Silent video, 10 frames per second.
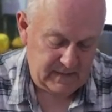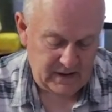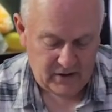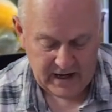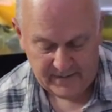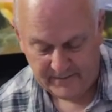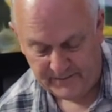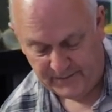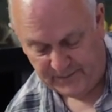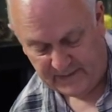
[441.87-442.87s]
Okay.
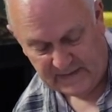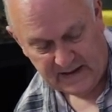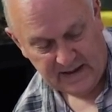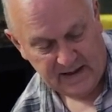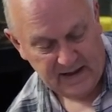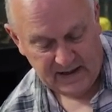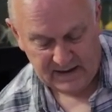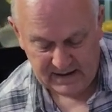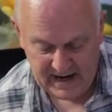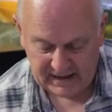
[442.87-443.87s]

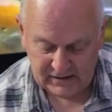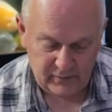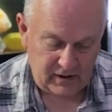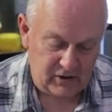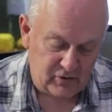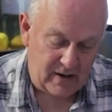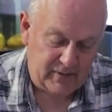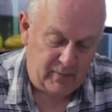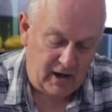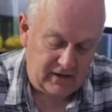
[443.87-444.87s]
Next, we're going to drop
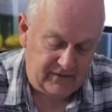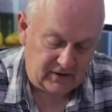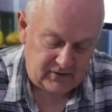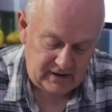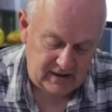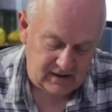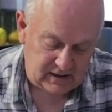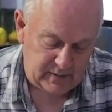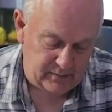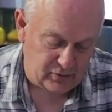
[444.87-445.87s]
the polyfilter in there
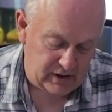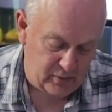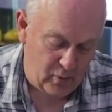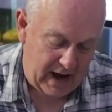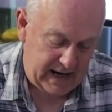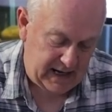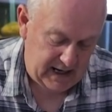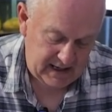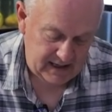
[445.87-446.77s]
that's been pre-wetted.